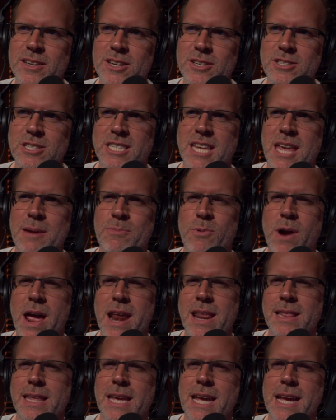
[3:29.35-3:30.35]
You just keep
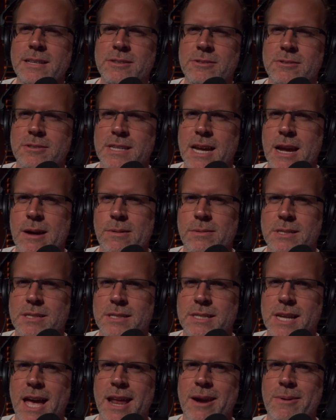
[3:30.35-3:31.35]
writing the answers down, which
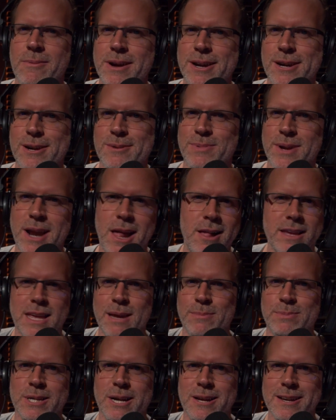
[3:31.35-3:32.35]
is kind of weird, but I'll
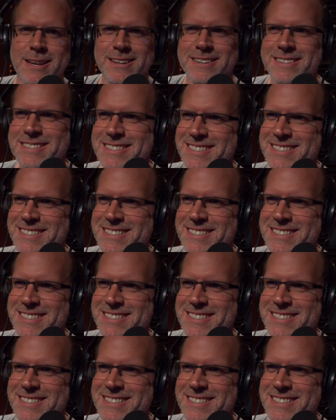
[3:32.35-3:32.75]
keep talking.